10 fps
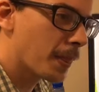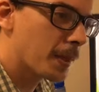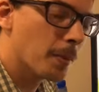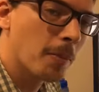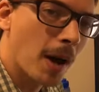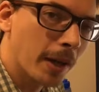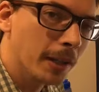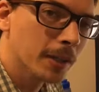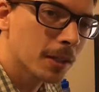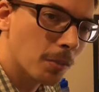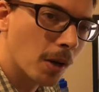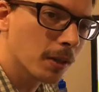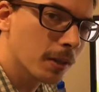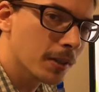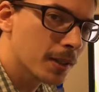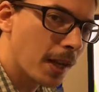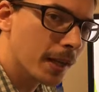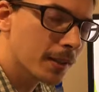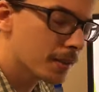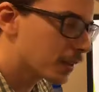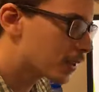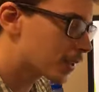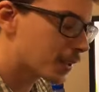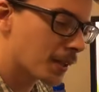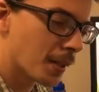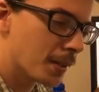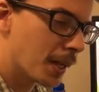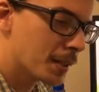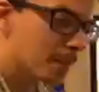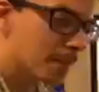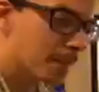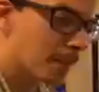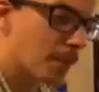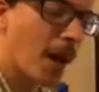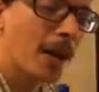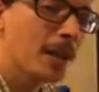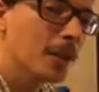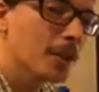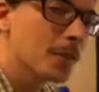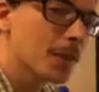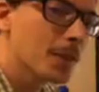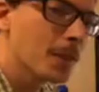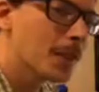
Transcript: your body is smarter than science. So this is just another aspect that the body knows what it's doing.